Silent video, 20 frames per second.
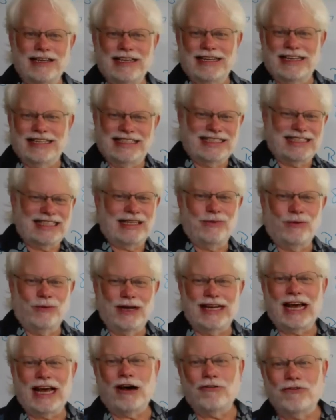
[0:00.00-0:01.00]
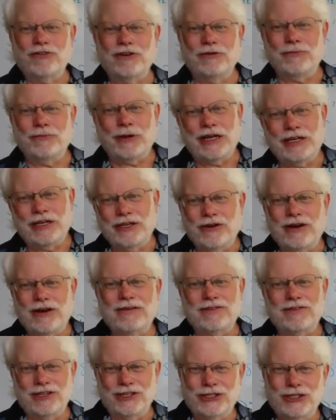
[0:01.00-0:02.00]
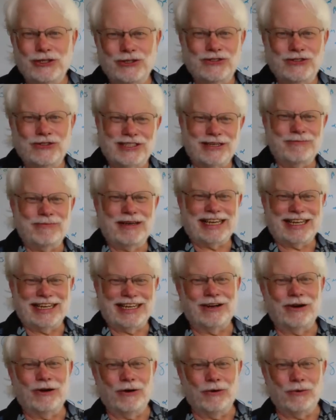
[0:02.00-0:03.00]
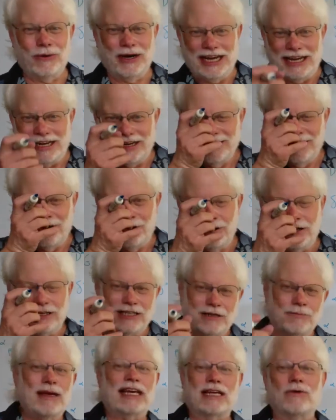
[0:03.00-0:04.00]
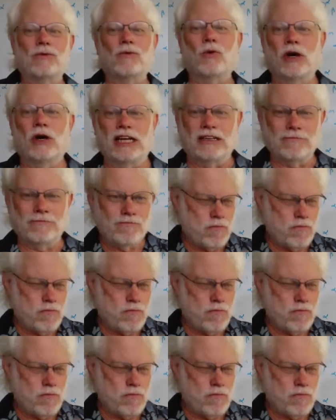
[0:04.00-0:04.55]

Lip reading: and see what alpha and beta you have to choose to make it go away, or to make it 1.